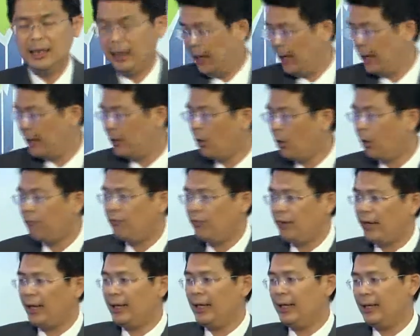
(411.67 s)
And not
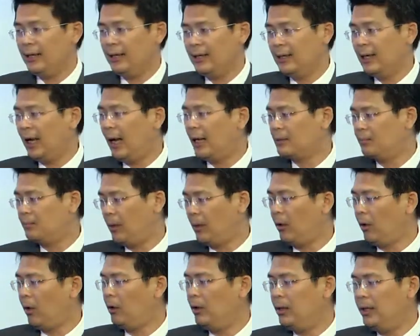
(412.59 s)
forgetting, last but
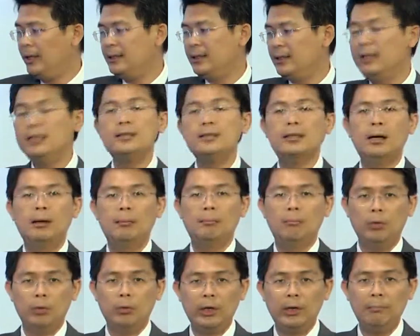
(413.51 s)
not least, is
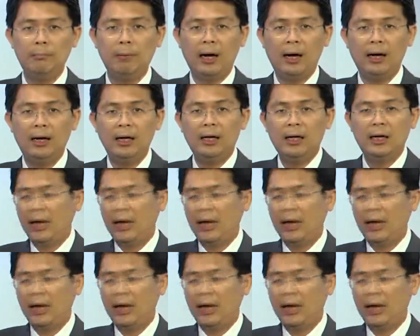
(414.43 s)
Muhiba.